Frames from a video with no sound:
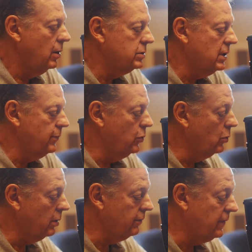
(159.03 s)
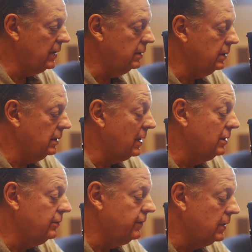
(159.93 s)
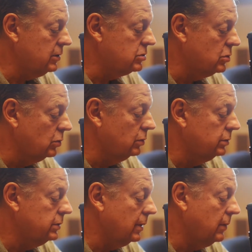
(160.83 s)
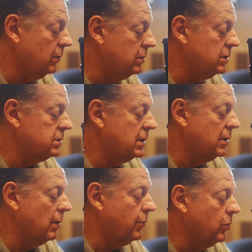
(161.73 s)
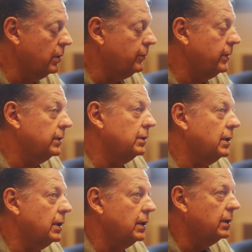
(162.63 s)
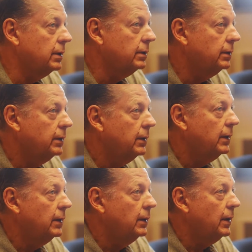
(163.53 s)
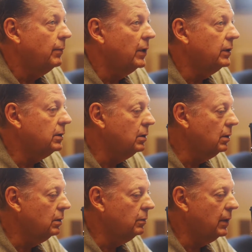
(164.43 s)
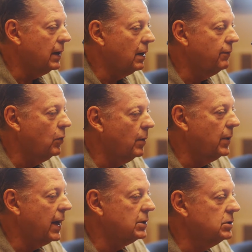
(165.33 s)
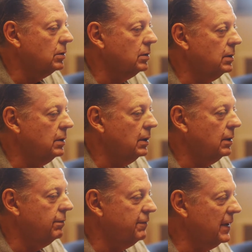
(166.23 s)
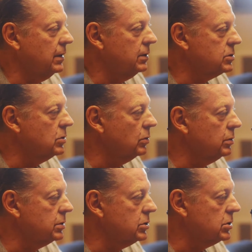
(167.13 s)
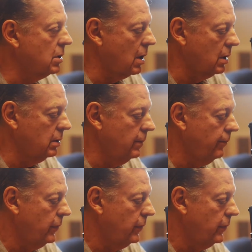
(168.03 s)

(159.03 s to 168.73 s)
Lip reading: You see poor and failing and underfunded schools. I mean, we just had a report, a month ago, 1 out of 4 Black children in failing schools in Chicago.